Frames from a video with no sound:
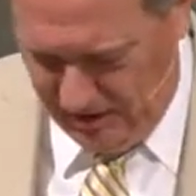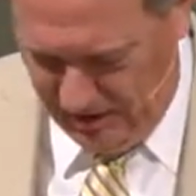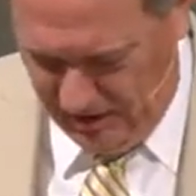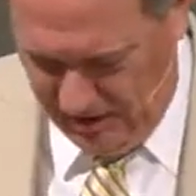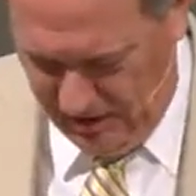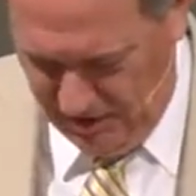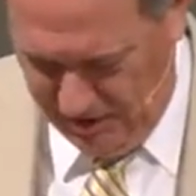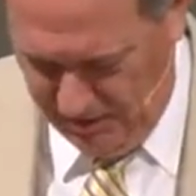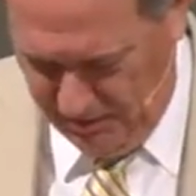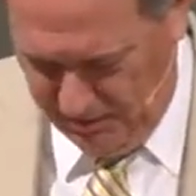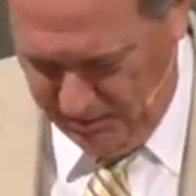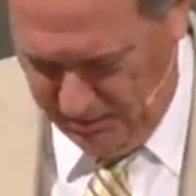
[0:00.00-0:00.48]

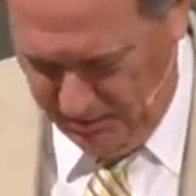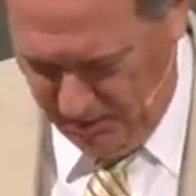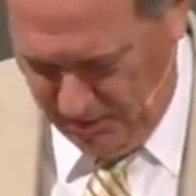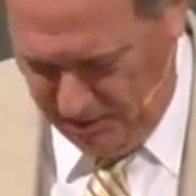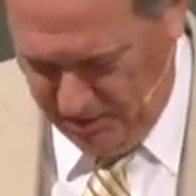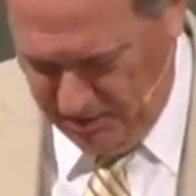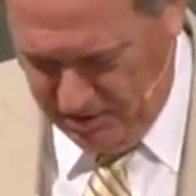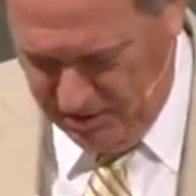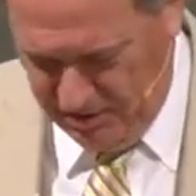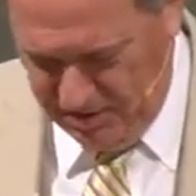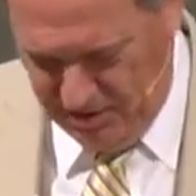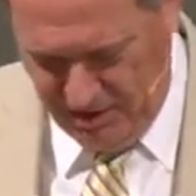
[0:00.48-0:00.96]
in the
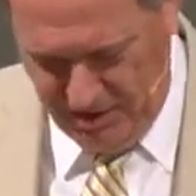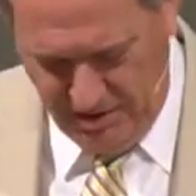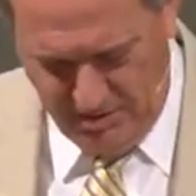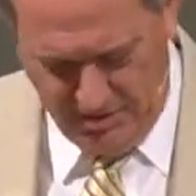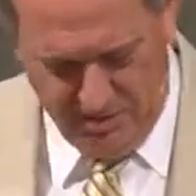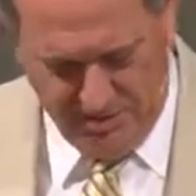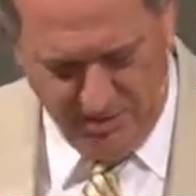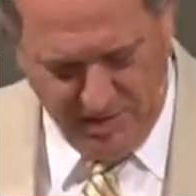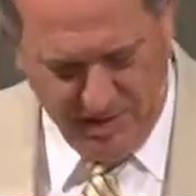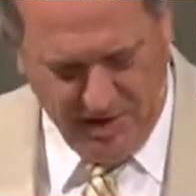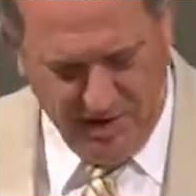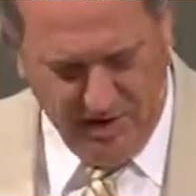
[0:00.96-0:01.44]
Persian
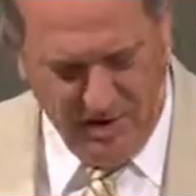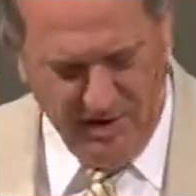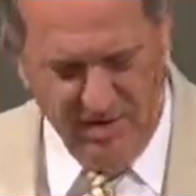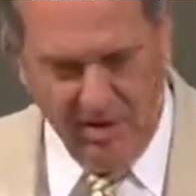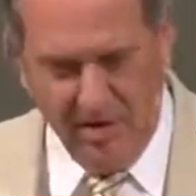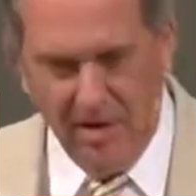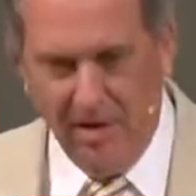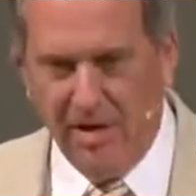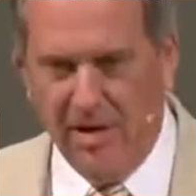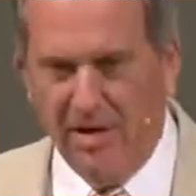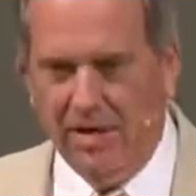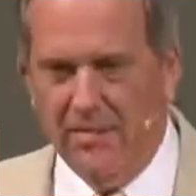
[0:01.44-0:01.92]

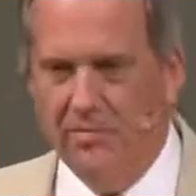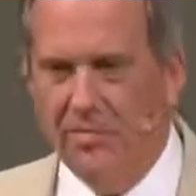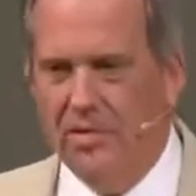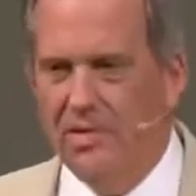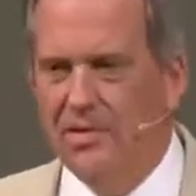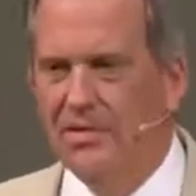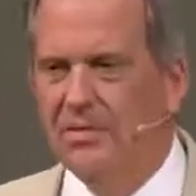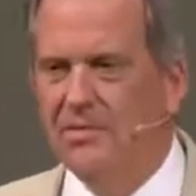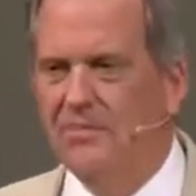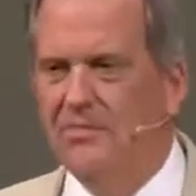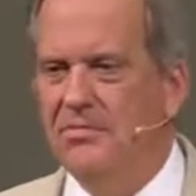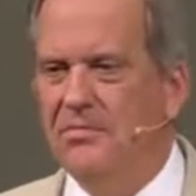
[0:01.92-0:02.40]
Empire, had
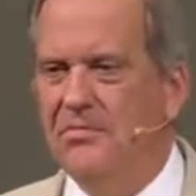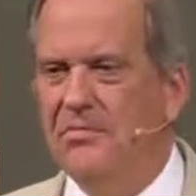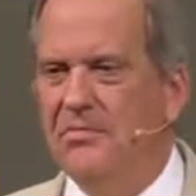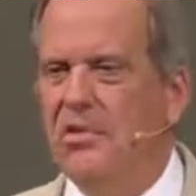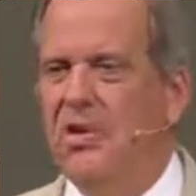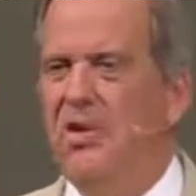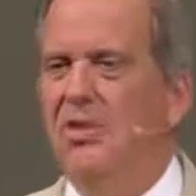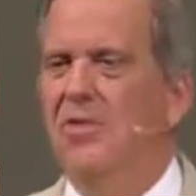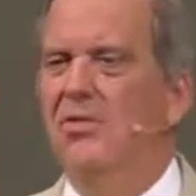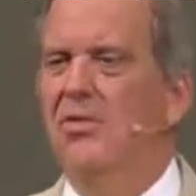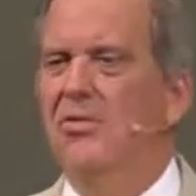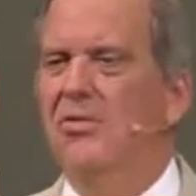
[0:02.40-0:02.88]
been
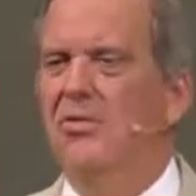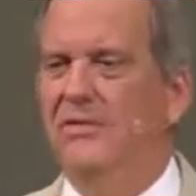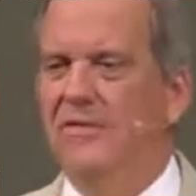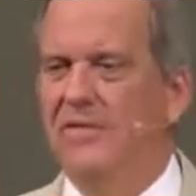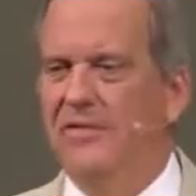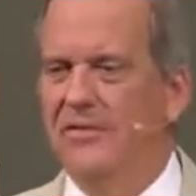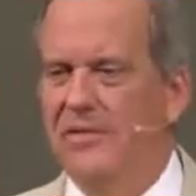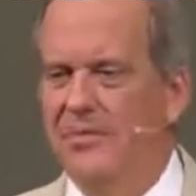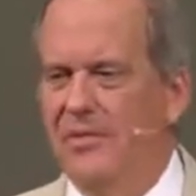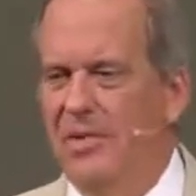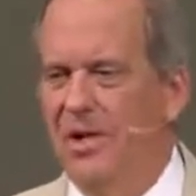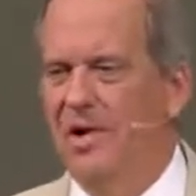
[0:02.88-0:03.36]

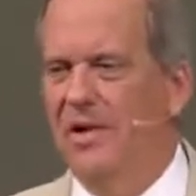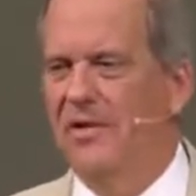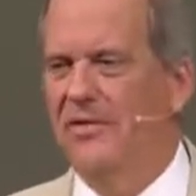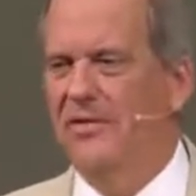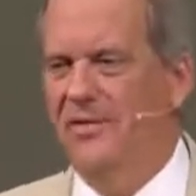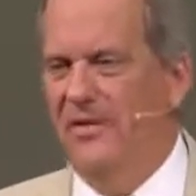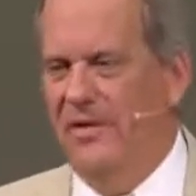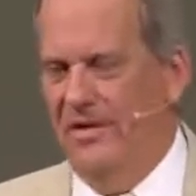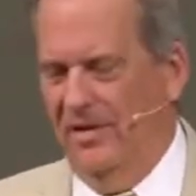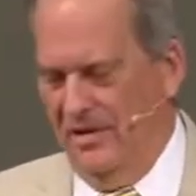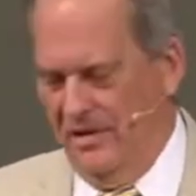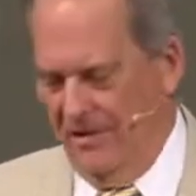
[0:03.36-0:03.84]
chosen,
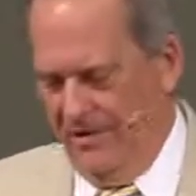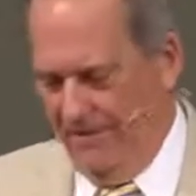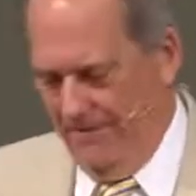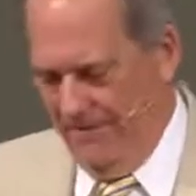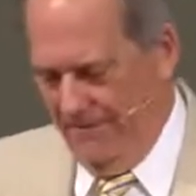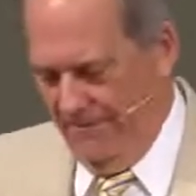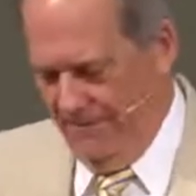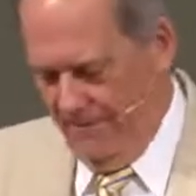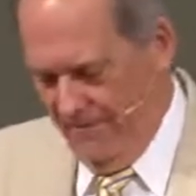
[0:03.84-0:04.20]
amazingly,